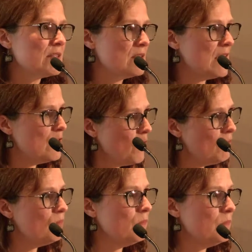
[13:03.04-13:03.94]
they're
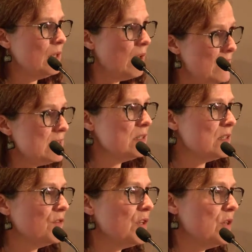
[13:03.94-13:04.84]
not
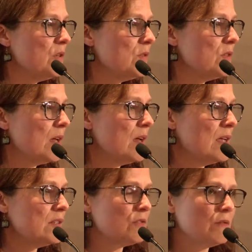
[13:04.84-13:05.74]
licensed for use
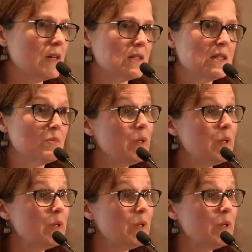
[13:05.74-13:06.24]
in psoriasis,